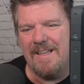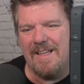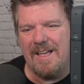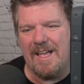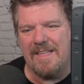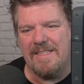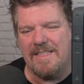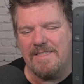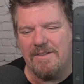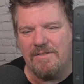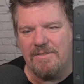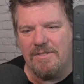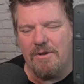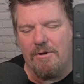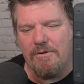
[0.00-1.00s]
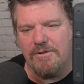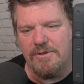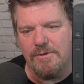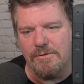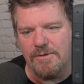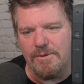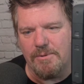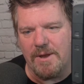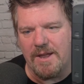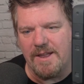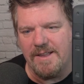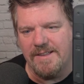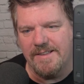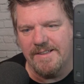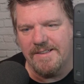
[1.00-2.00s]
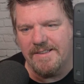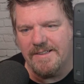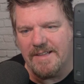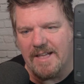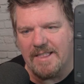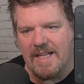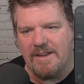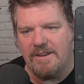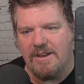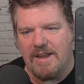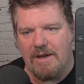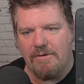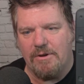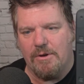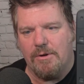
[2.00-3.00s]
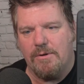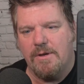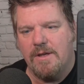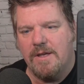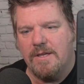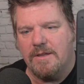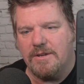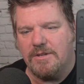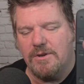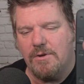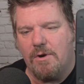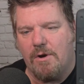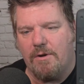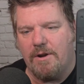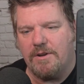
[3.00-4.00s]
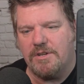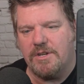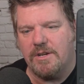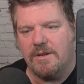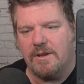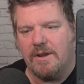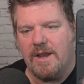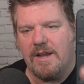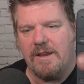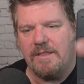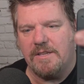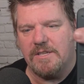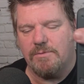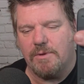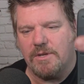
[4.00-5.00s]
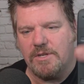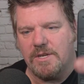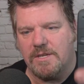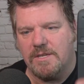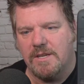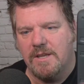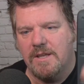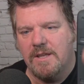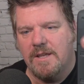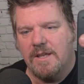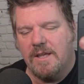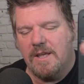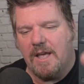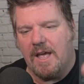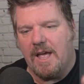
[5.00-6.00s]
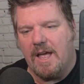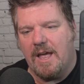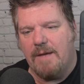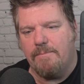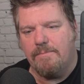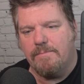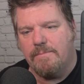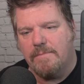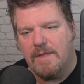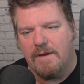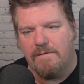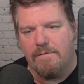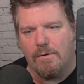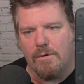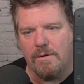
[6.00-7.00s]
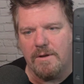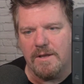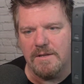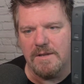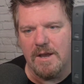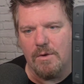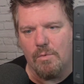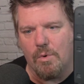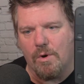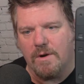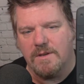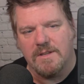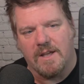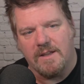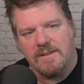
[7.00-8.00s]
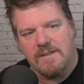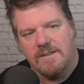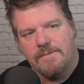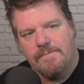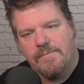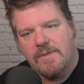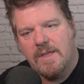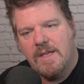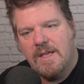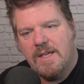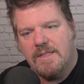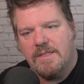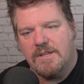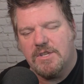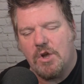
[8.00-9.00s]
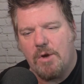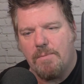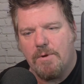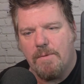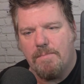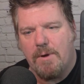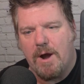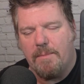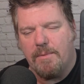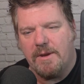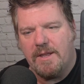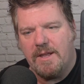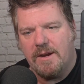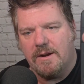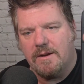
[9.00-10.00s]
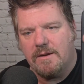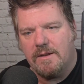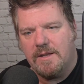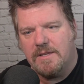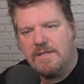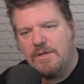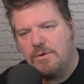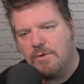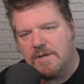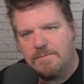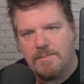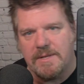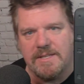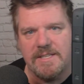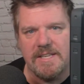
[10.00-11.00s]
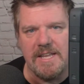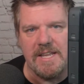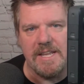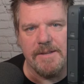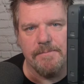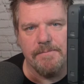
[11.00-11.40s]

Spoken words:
and then the orange goes away. And then you now know there's no orange on any of these switches. Therefore, it's now watertight. The top compartment here is the USB-C,